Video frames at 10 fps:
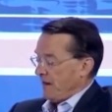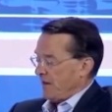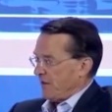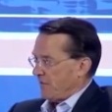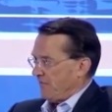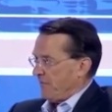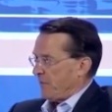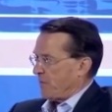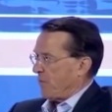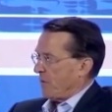Uh, so
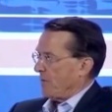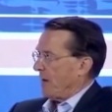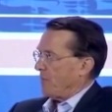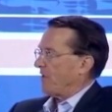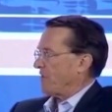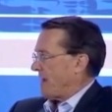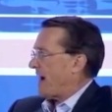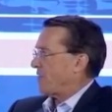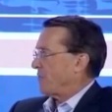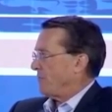there's more around what's the
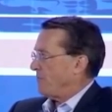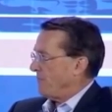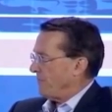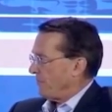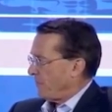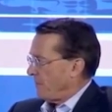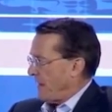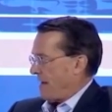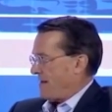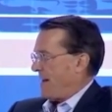actual
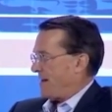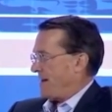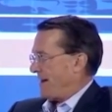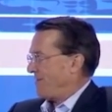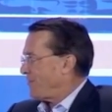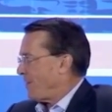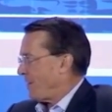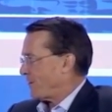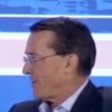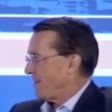net net net
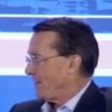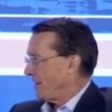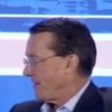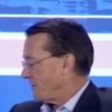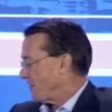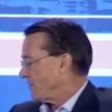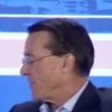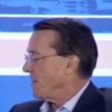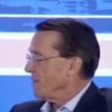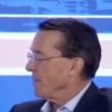cost uh,
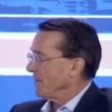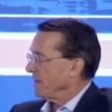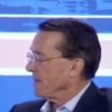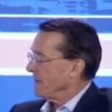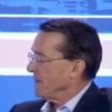associated with it.